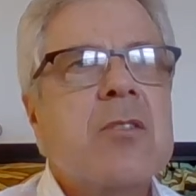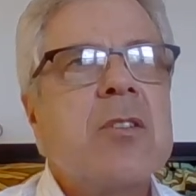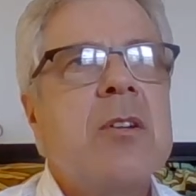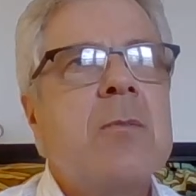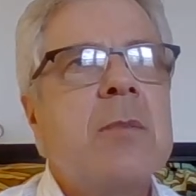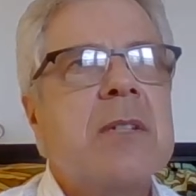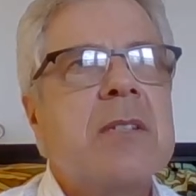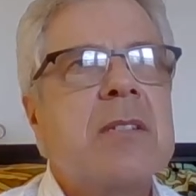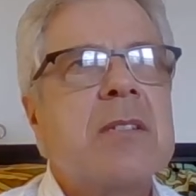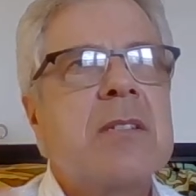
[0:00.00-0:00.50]
so
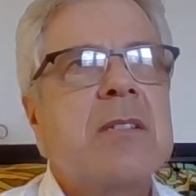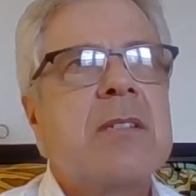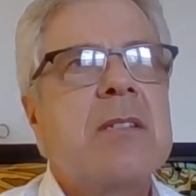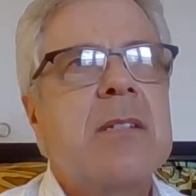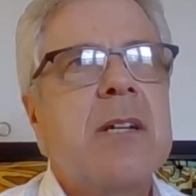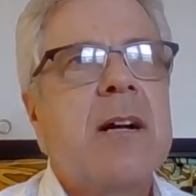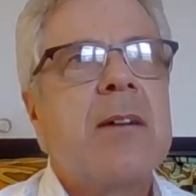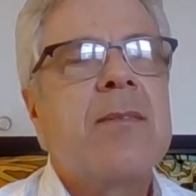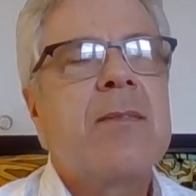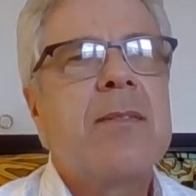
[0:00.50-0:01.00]
much
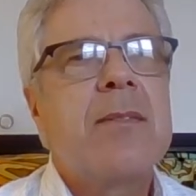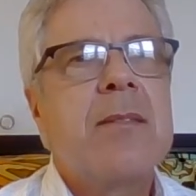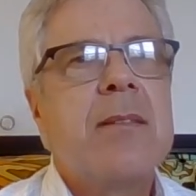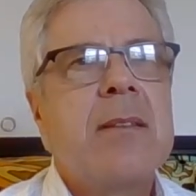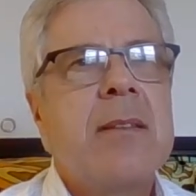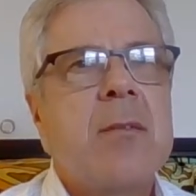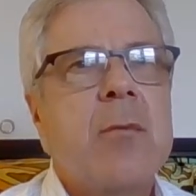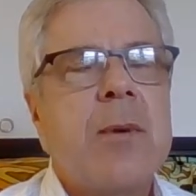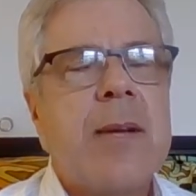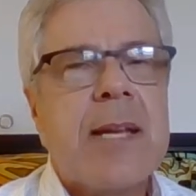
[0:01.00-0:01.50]
stuff
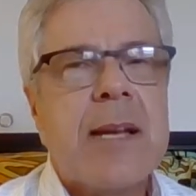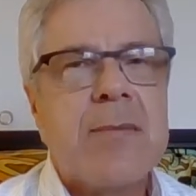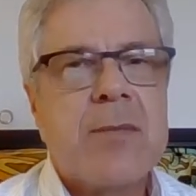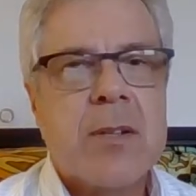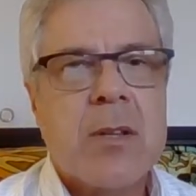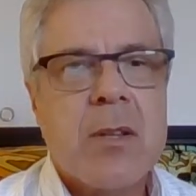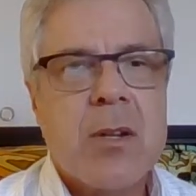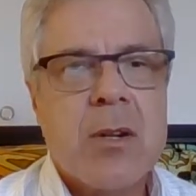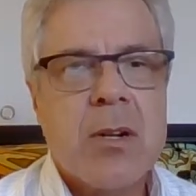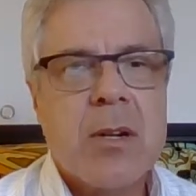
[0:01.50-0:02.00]
that we have
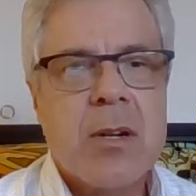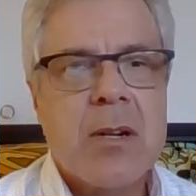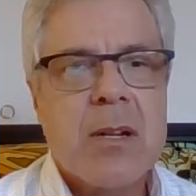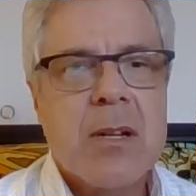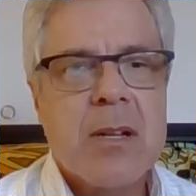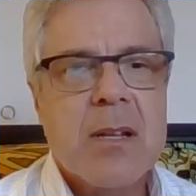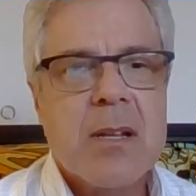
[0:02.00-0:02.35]
to learn